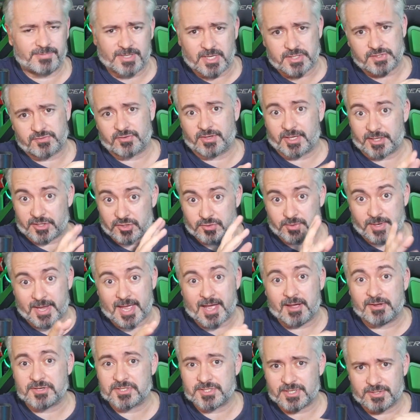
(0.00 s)
It goes for like 3
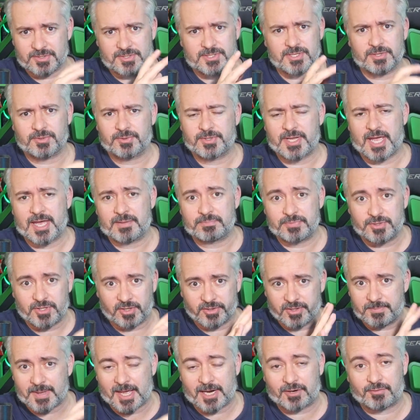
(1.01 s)
hours, so settle down, put it
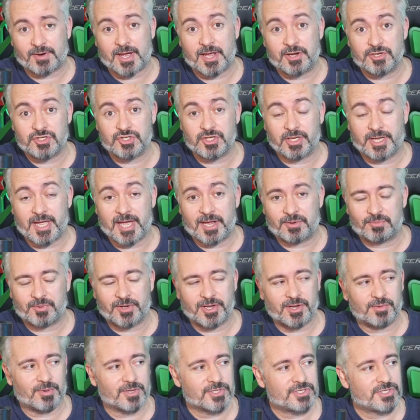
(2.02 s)
on the background, chill out
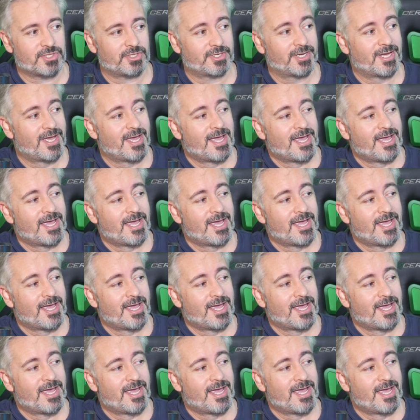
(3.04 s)
while you watch it.